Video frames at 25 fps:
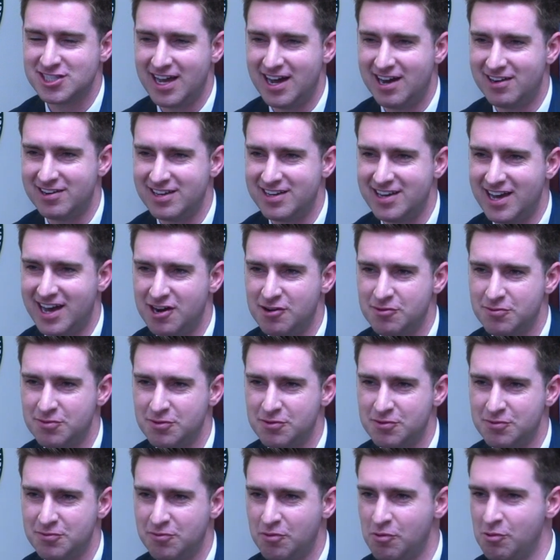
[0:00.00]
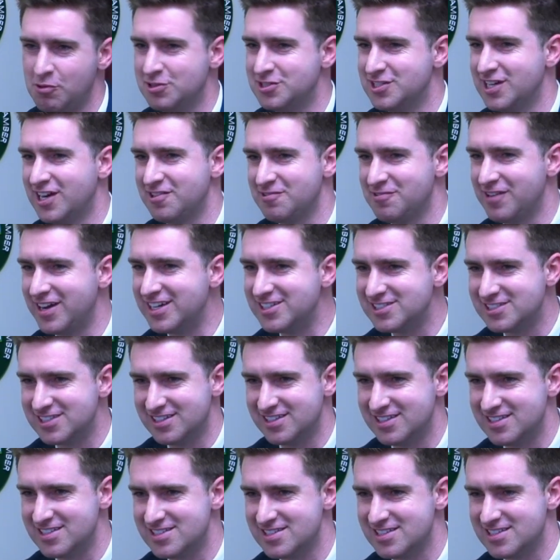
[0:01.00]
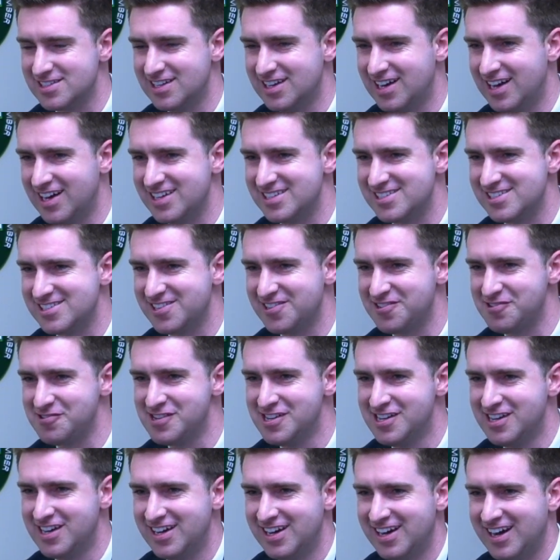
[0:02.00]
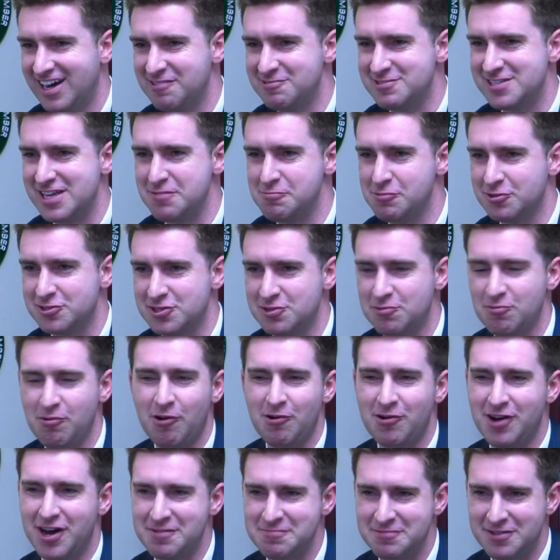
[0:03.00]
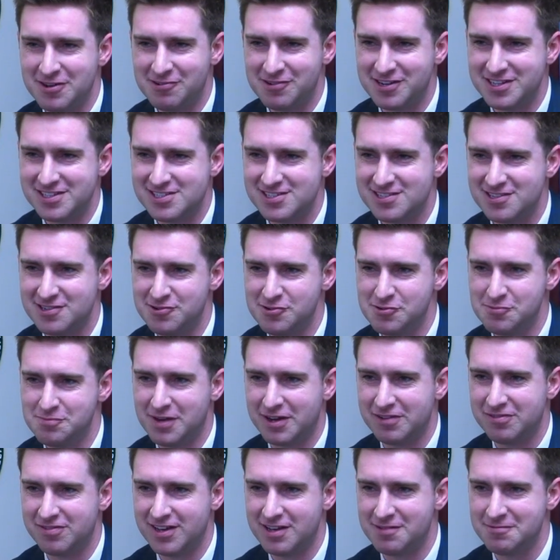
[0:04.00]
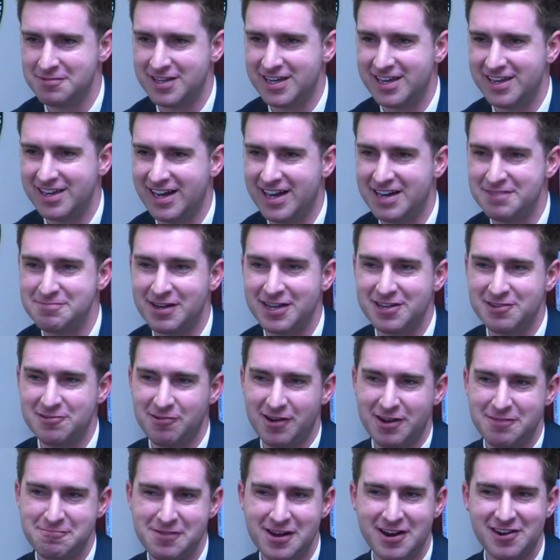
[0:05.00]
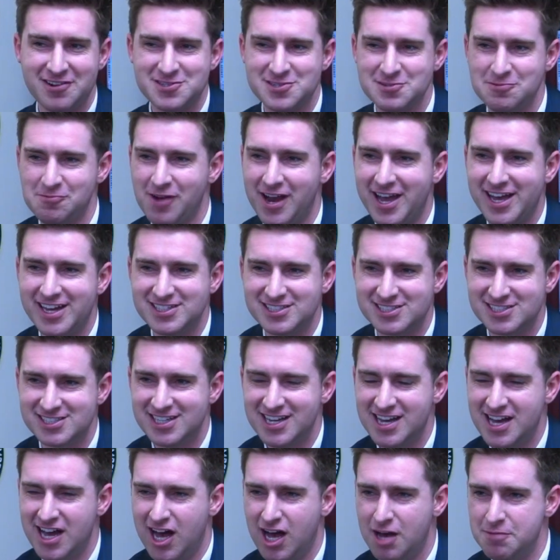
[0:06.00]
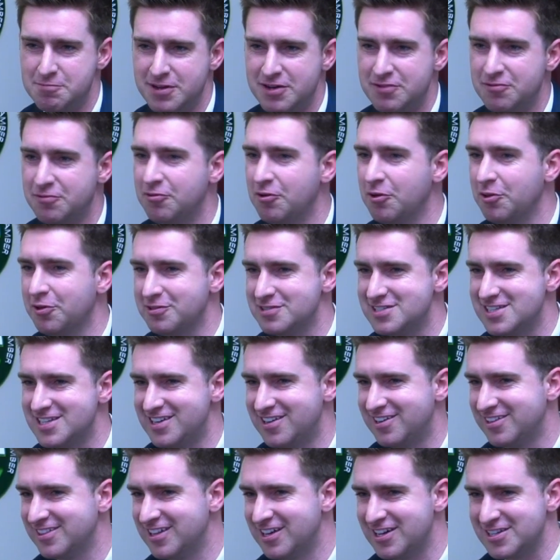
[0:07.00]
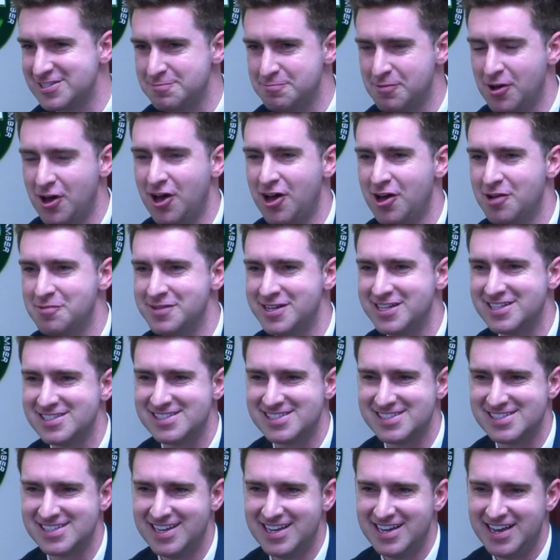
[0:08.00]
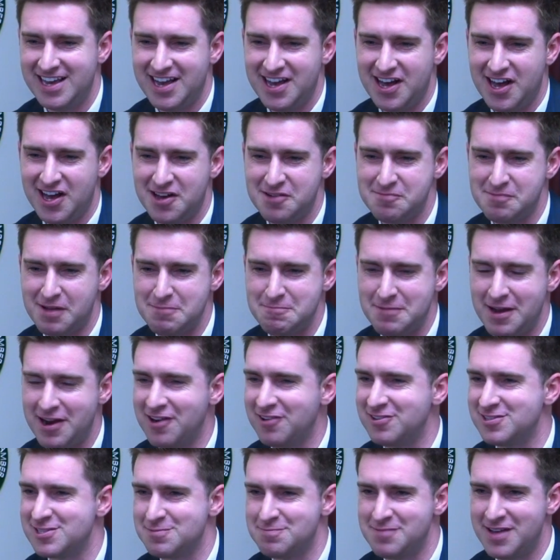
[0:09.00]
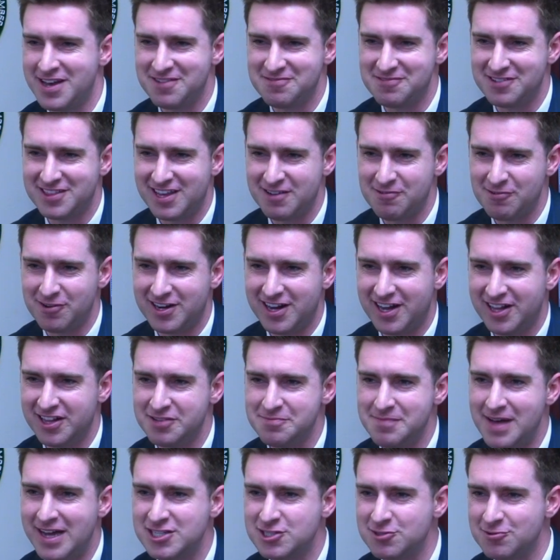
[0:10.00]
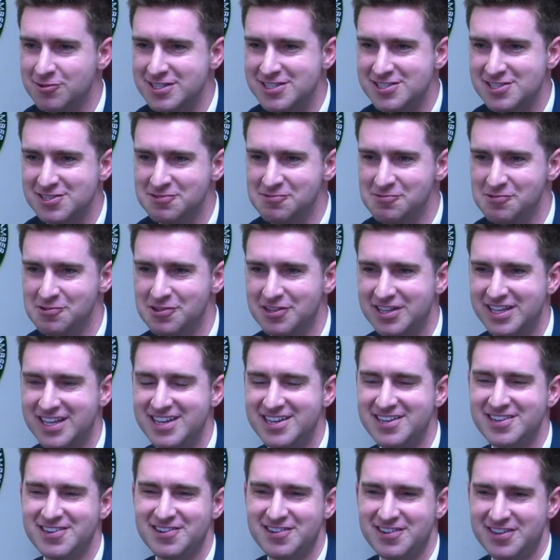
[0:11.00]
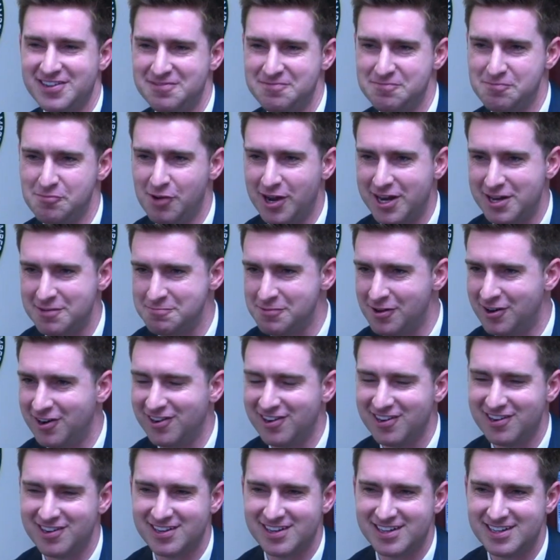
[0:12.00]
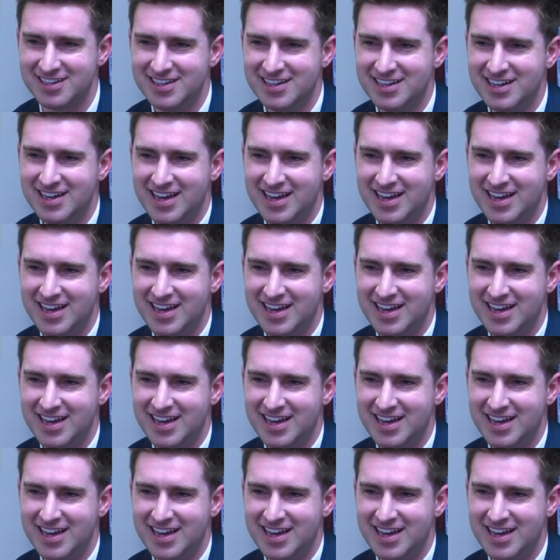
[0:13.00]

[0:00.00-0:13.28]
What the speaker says: County now for 4 generations. So I was able to grow up going to my grandparents' ranch up in Fullerton on Las Palmas. My parents met when they were in elementary school here in Buena Park.